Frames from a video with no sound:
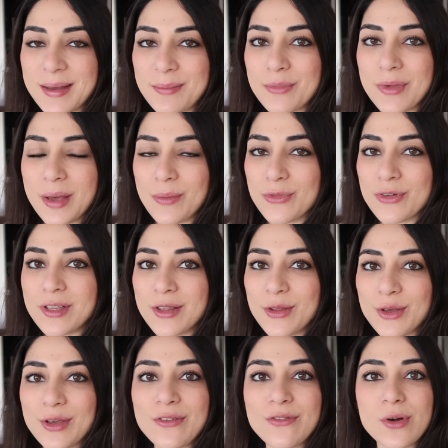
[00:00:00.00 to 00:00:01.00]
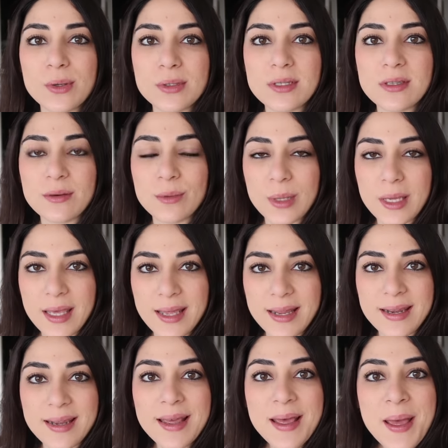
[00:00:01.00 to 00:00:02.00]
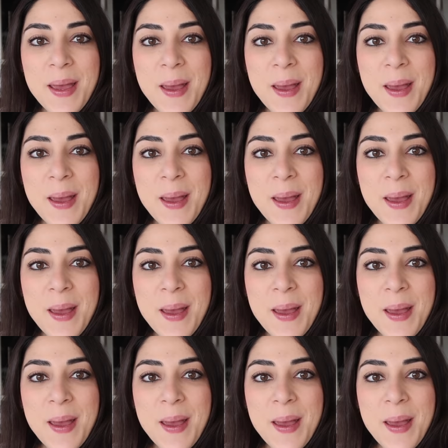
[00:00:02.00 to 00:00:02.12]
I'm I'm really looking forward to the weekend.